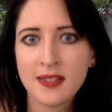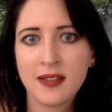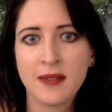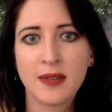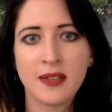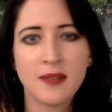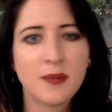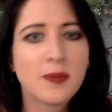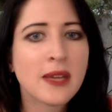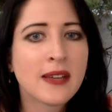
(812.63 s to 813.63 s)

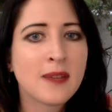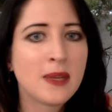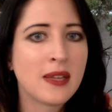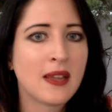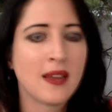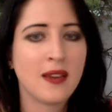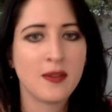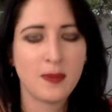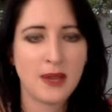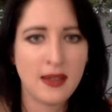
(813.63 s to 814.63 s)
Like I'd been lying
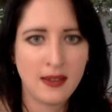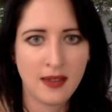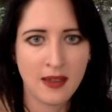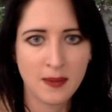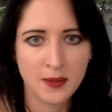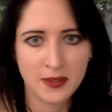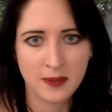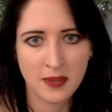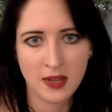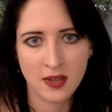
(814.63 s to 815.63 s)
or playing a game or something.